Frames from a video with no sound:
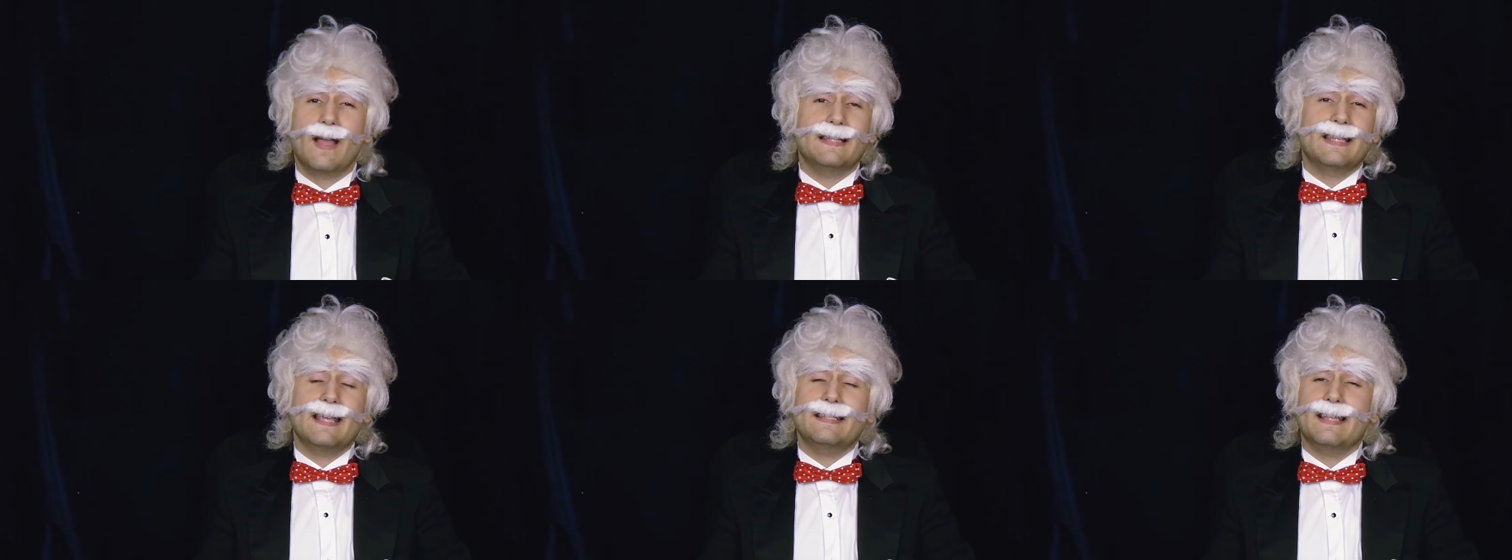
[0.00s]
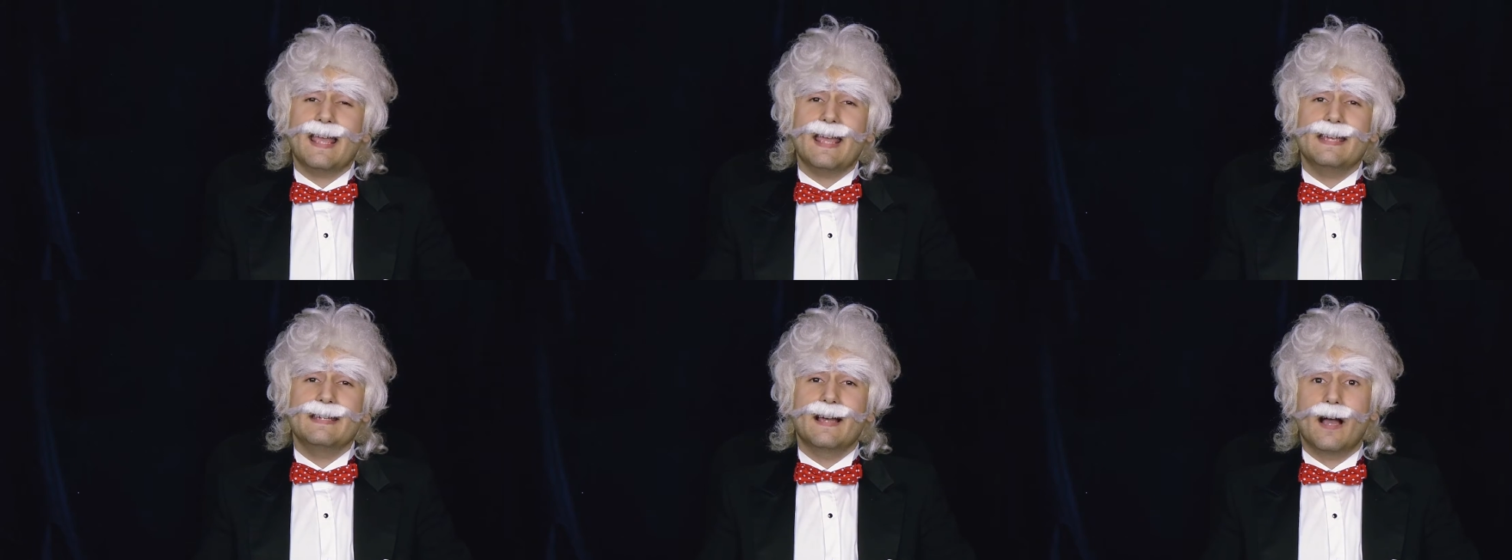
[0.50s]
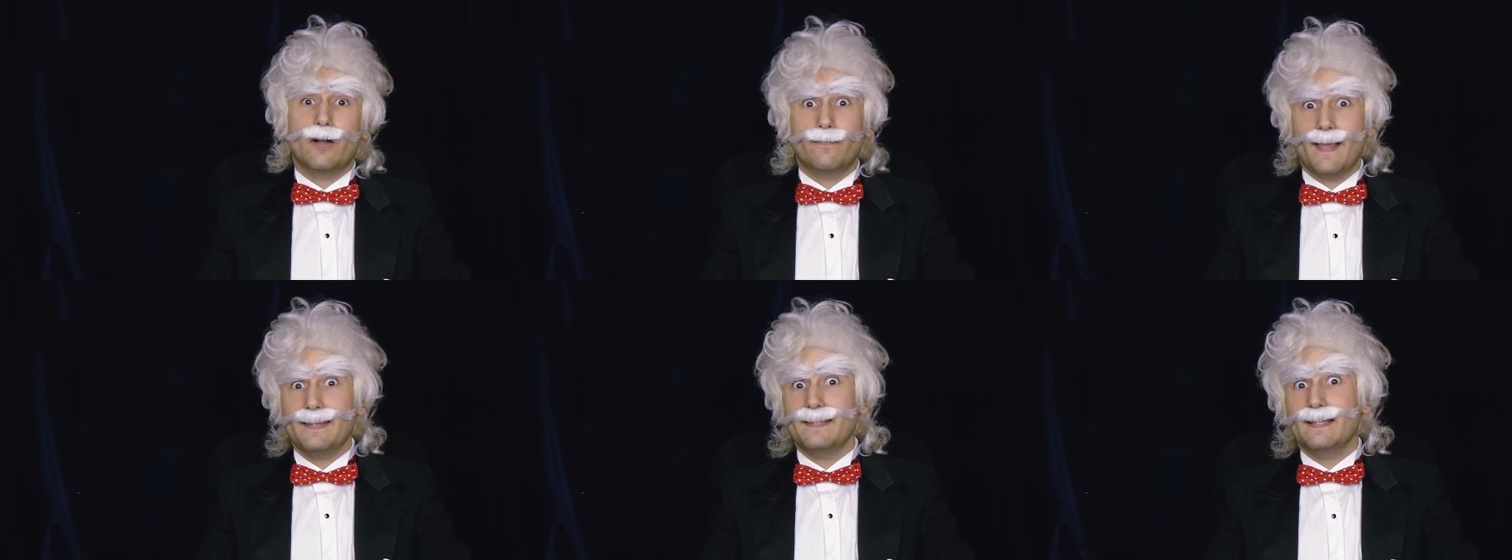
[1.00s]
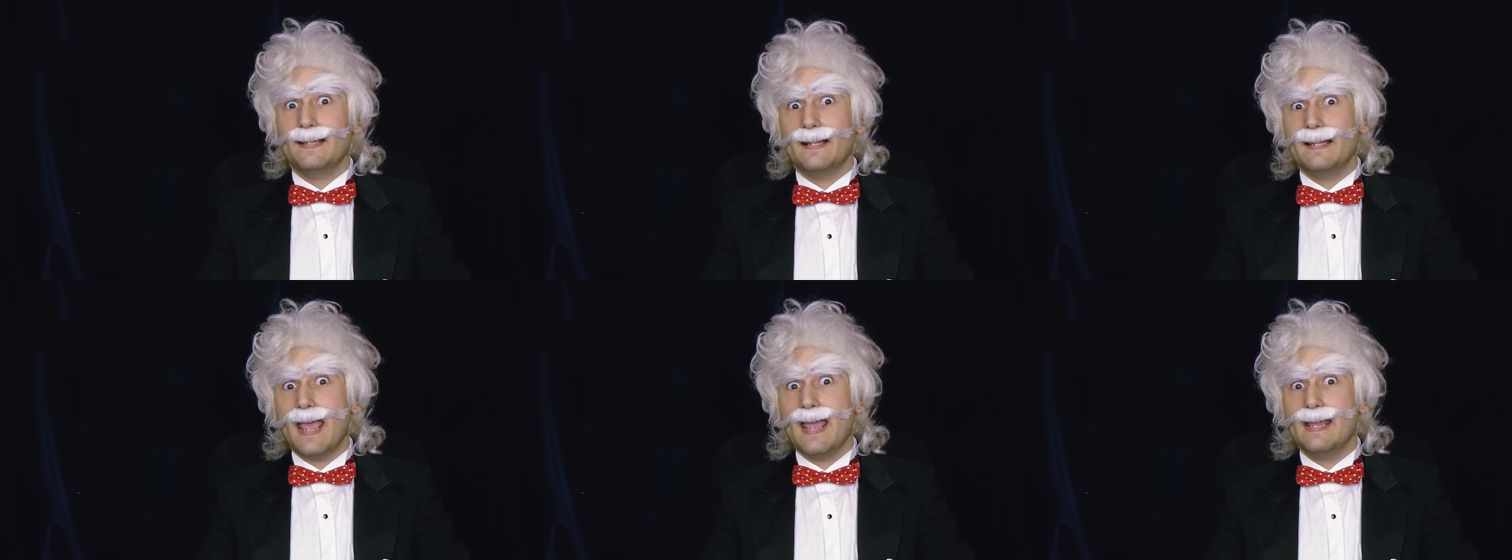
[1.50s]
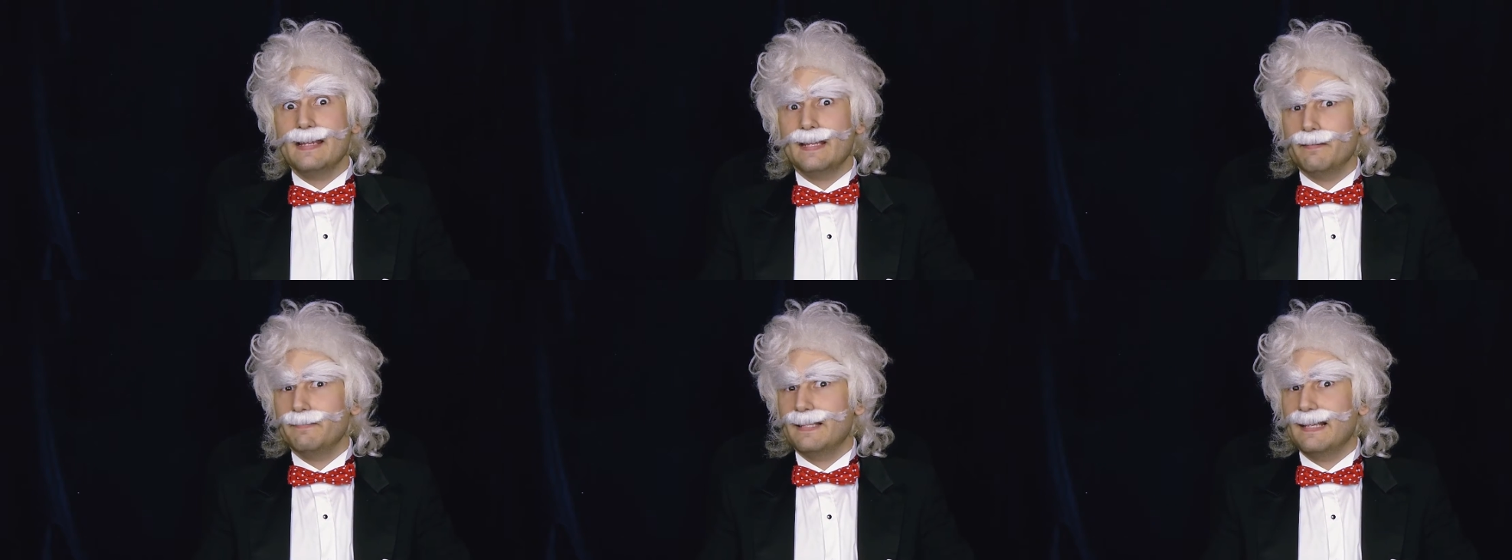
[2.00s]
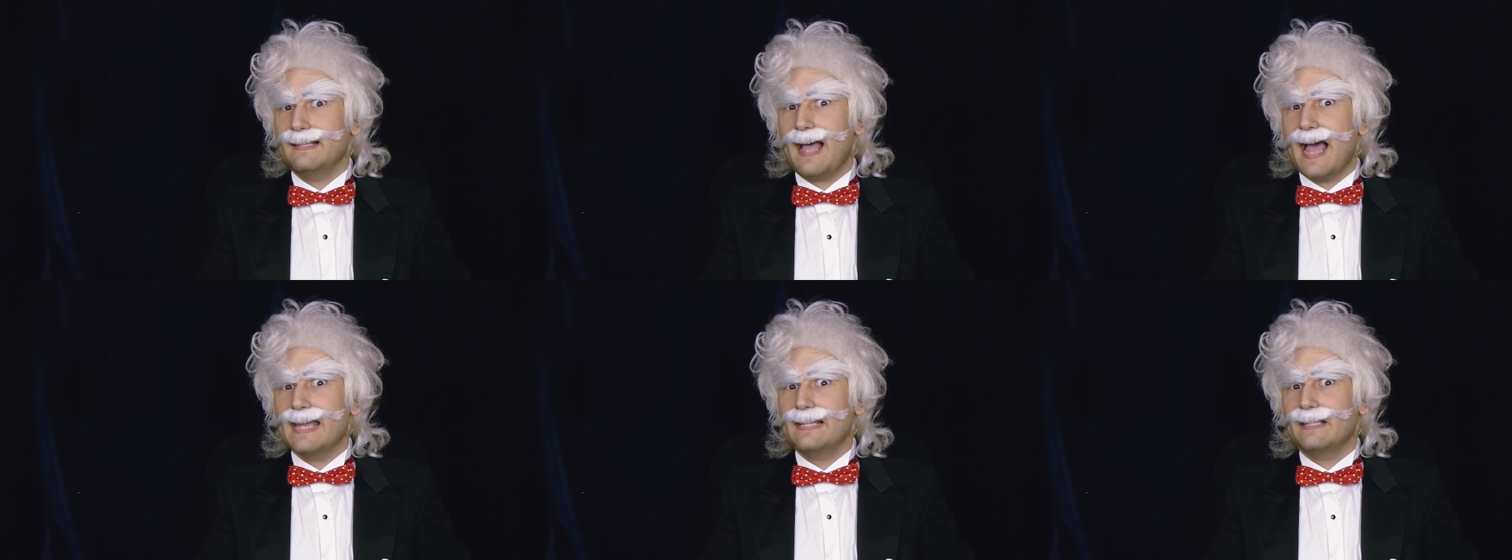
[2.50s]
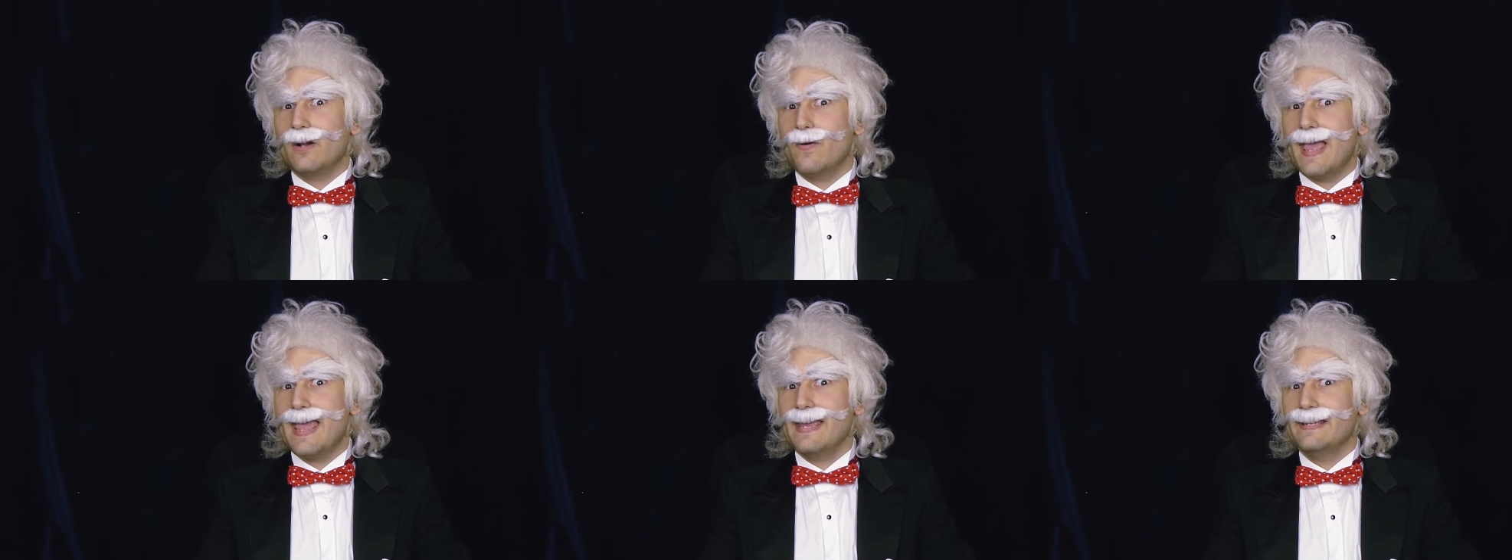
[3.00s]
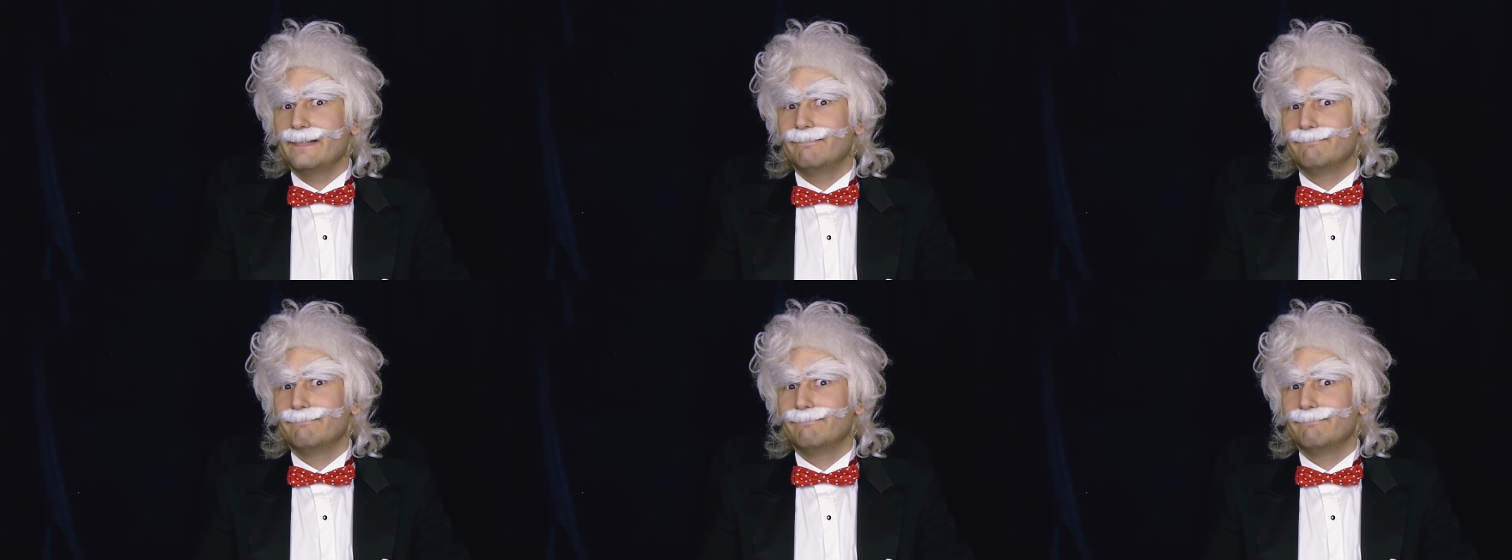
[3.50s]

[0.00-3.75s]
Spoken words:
what they say, a question a day keeps the diet away.